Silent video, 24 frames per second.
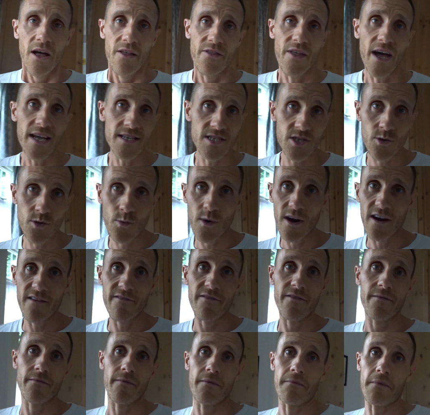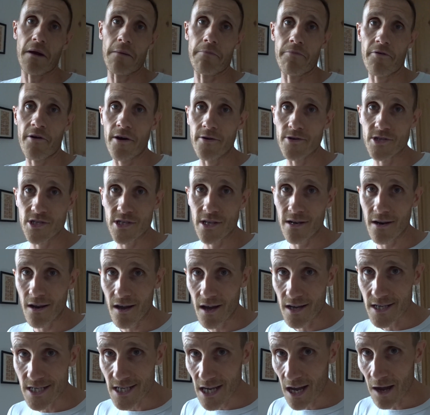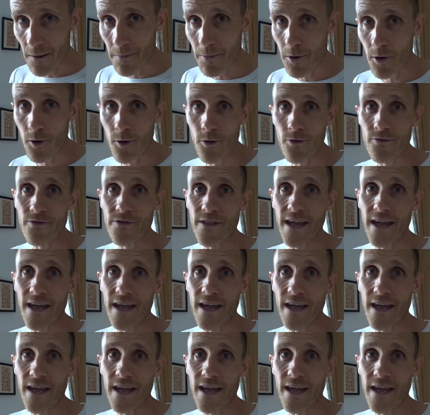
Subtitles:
That's the way I've approached the last couple.